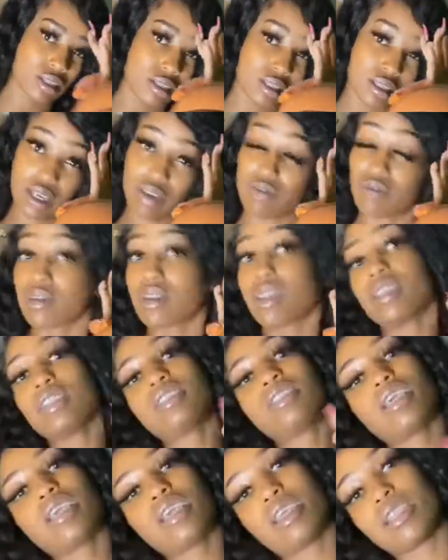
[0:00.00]
Definitely
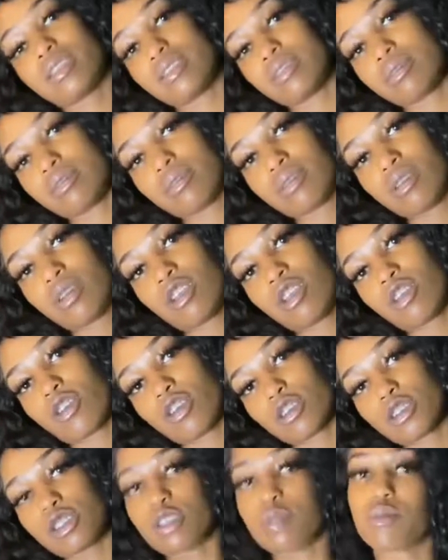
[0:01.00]
10 all
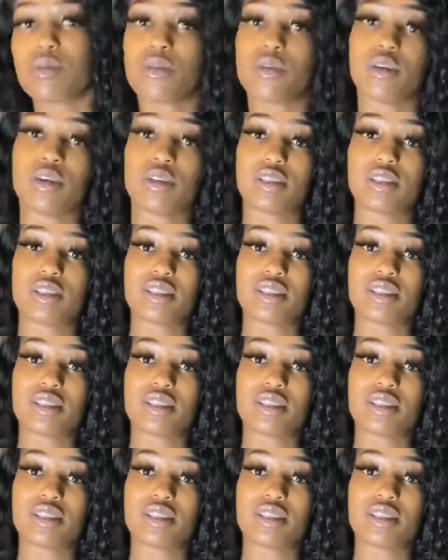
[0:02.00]
across the board.